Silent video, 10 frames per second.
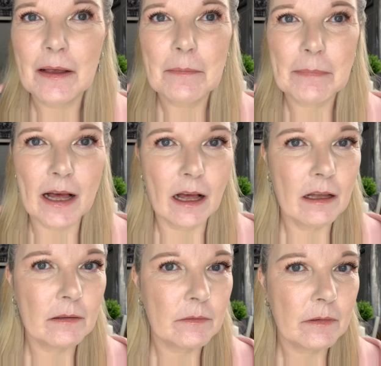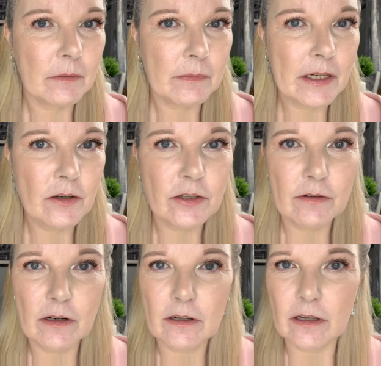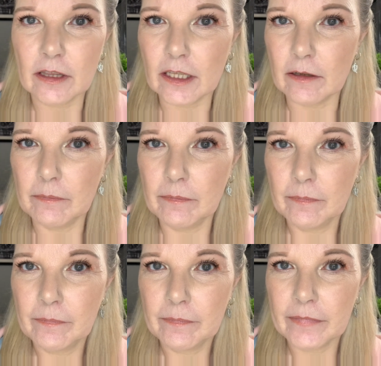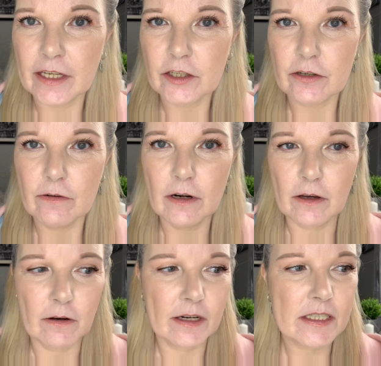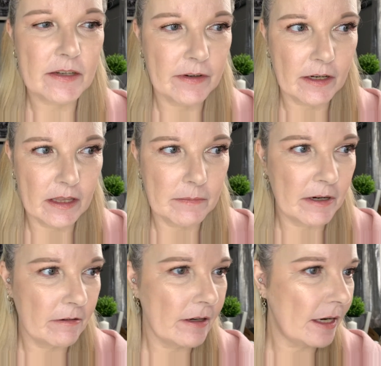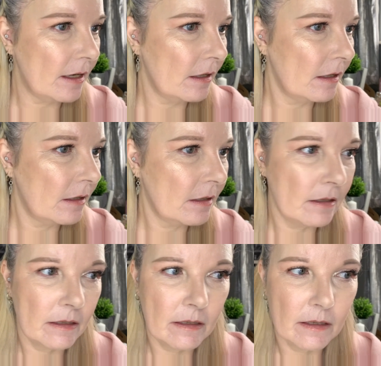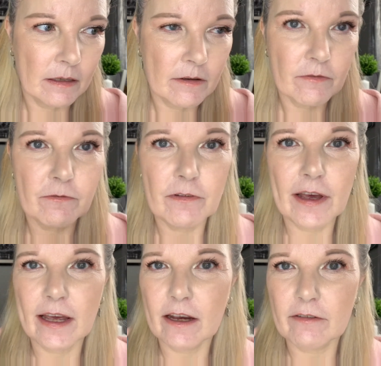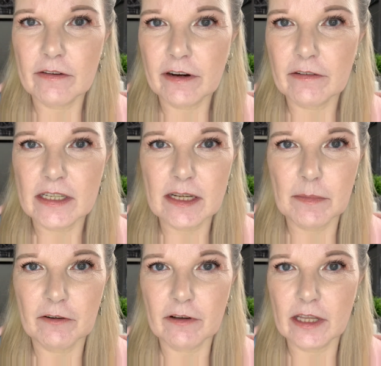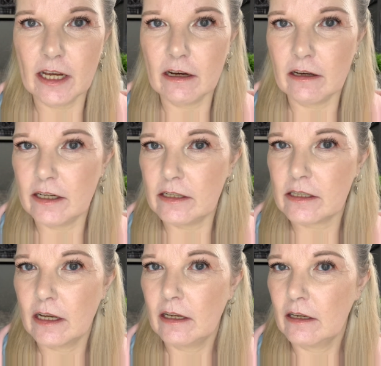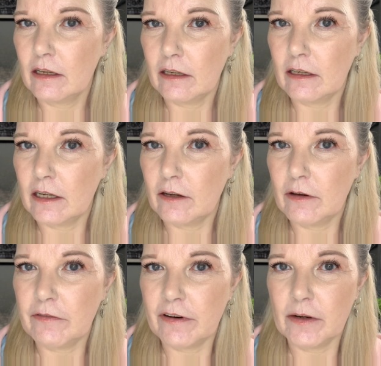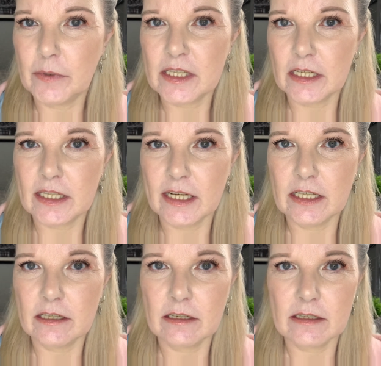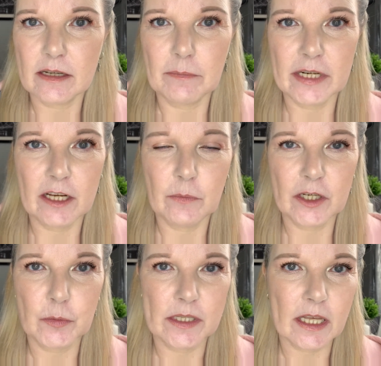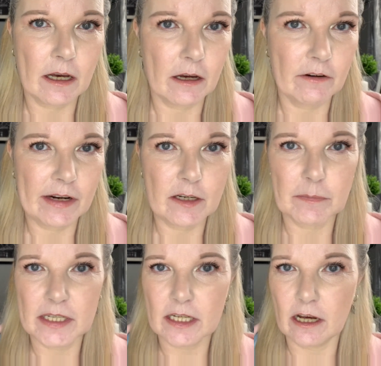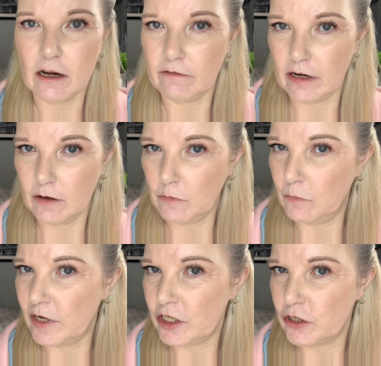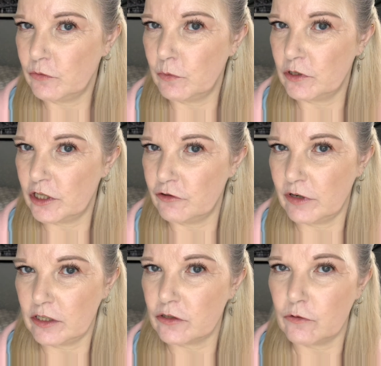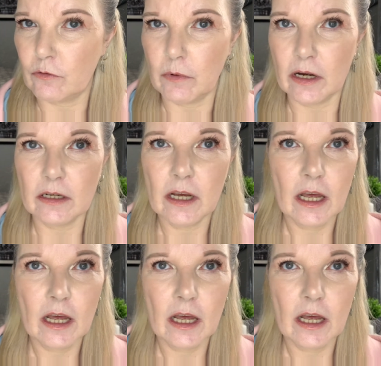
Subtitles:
But when you do look at them, they do look, let's have a look in the mirror again, very, very similar on the eyes. You know, if I was to say to somebody which was the higher end mascara and which was the drugstore one,